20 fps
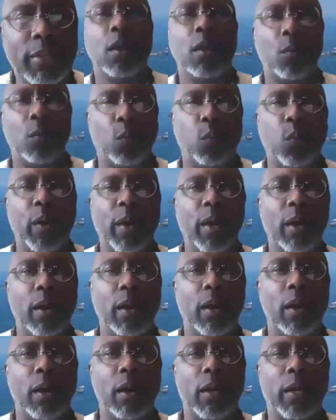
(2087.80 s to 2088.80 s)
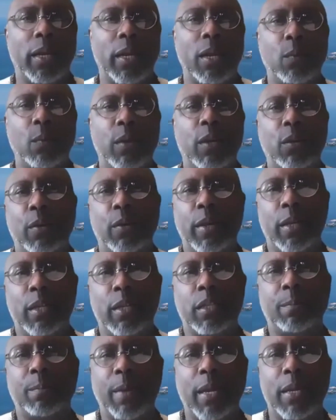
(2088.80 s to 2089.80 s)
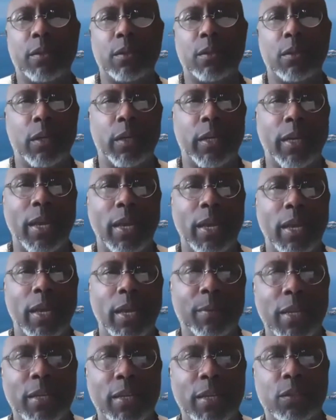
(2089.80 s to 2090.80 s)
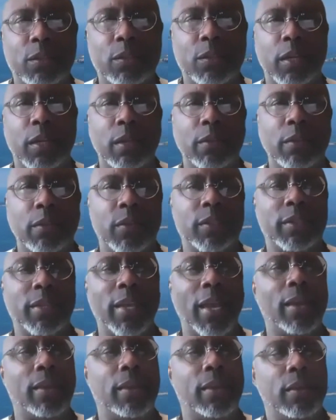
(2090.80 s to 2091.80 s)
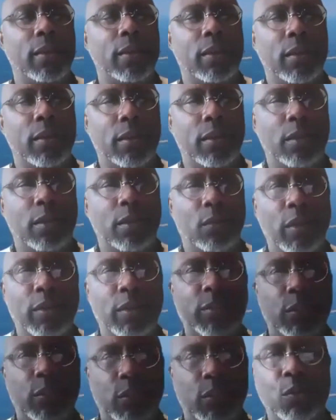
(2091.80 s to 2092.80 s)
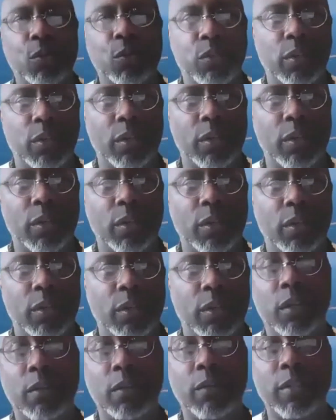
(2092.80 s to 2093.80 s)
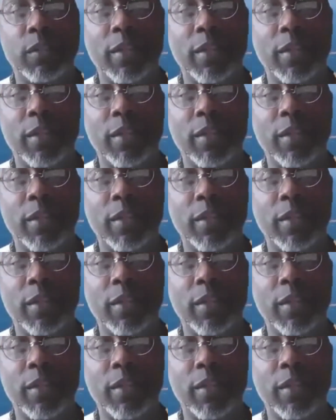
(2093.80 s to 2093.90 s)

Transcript: Where can we create a space on a campus that's going to give us that restitution, that's going to give us